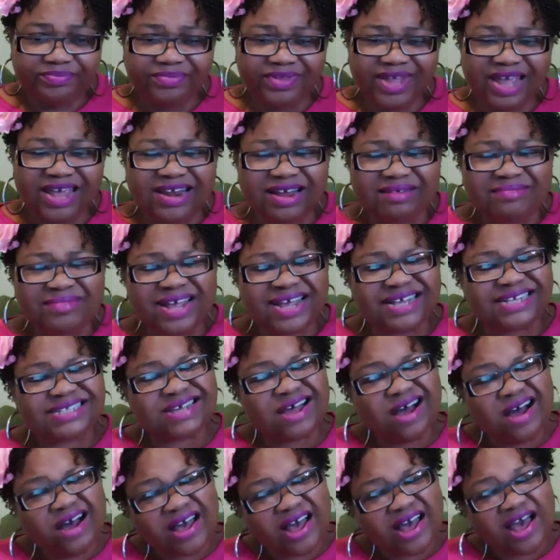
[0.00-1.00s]
and i'm like
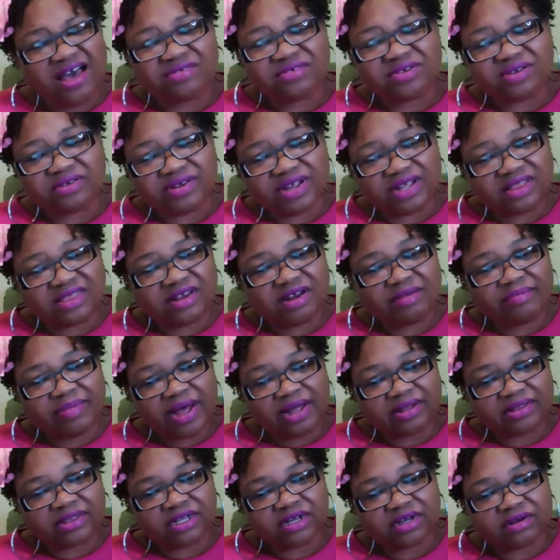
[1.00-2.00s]
dog i don't know nothing
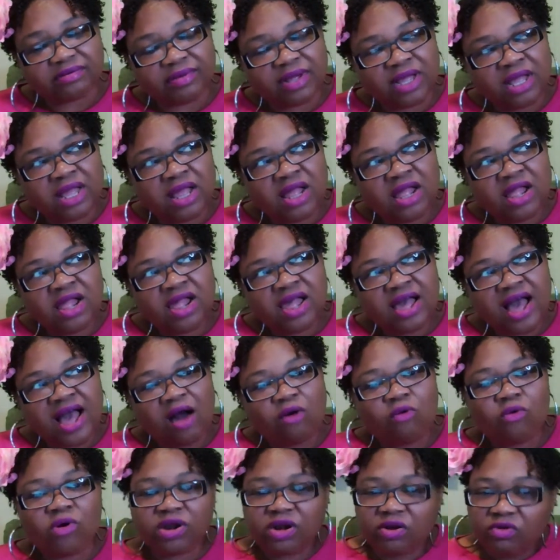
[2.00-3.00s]
about them
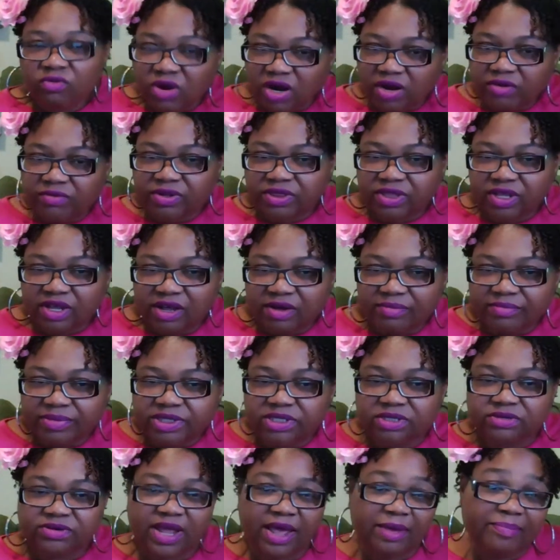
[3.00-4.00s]
i want to work with them
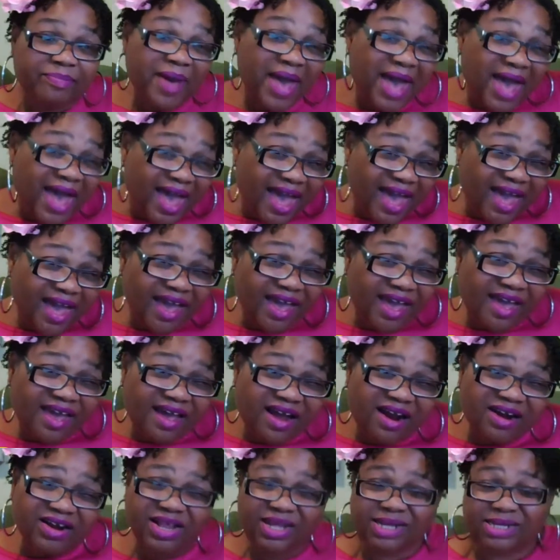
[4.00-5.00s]
but do they pay
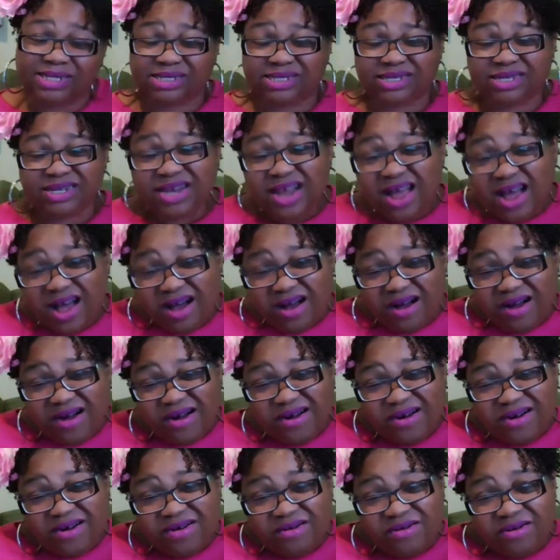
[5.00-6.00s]
are they
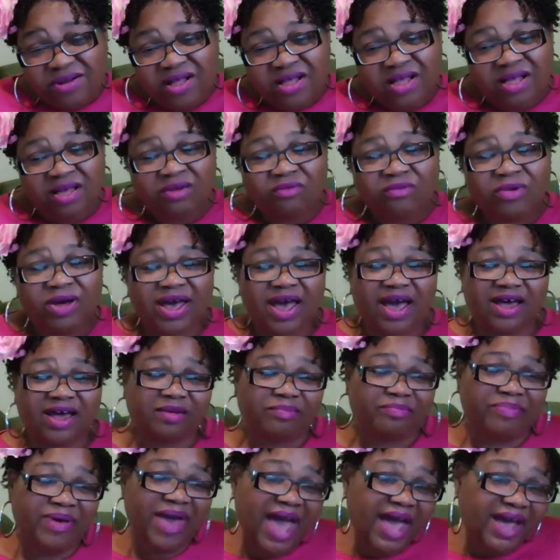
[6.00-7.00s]
slow what kind
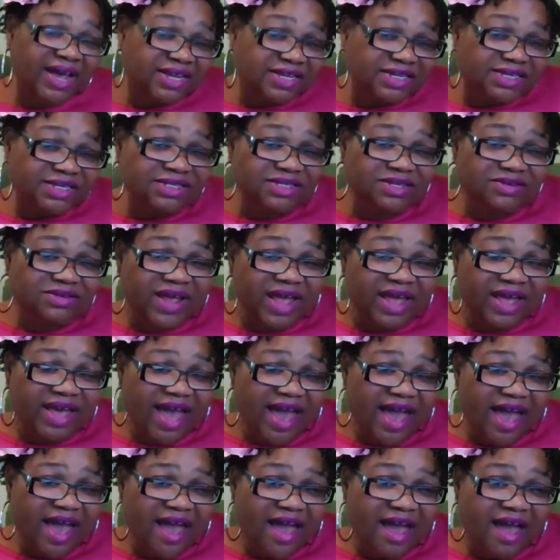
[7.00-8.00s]
of packages do they
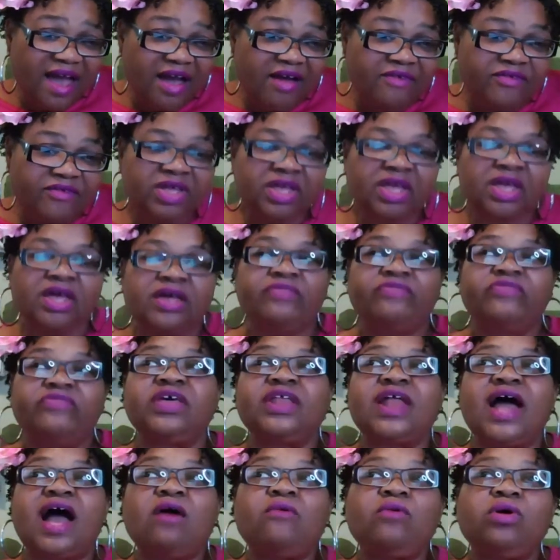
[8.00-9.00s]
have
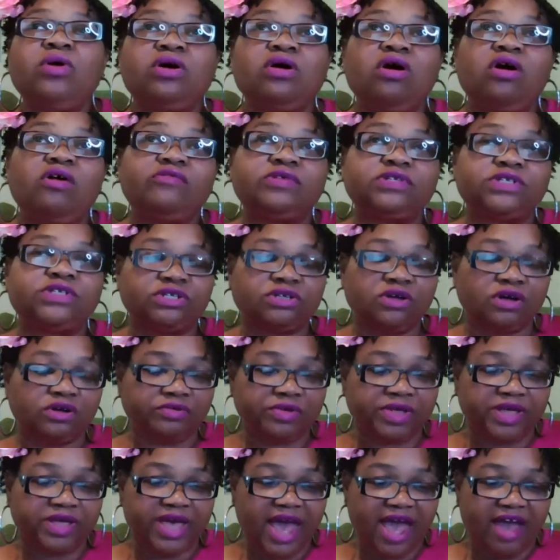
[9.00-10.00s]
then I would go over to
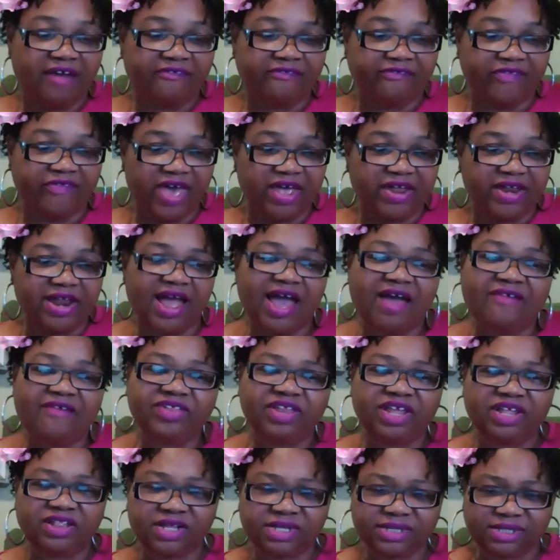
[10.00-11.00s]
Notary Cafe, and I haven't
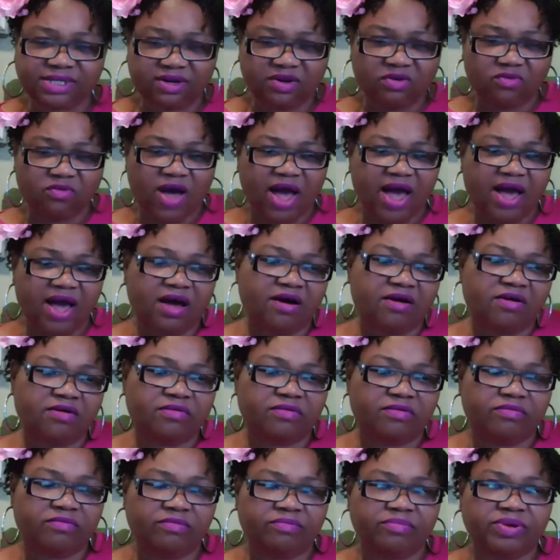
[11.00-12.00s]
did this in a
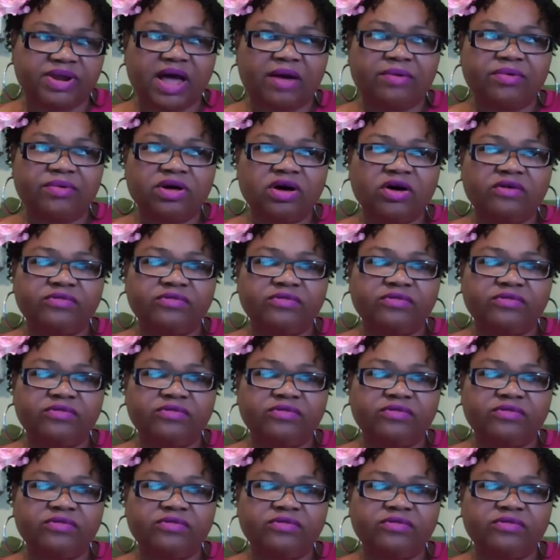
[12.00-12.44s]
while, but I would go